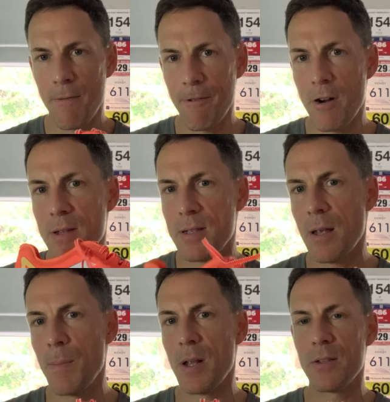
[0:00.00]
very
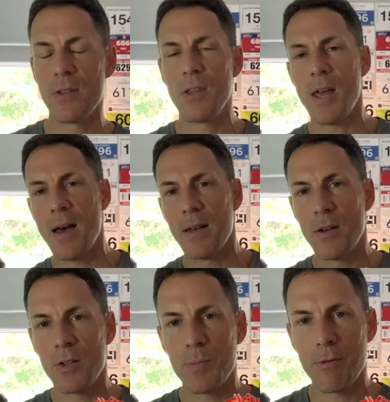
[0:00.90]
similar to the
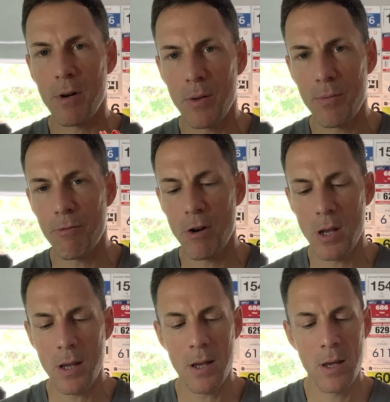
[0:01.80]
Adidas Pro 3,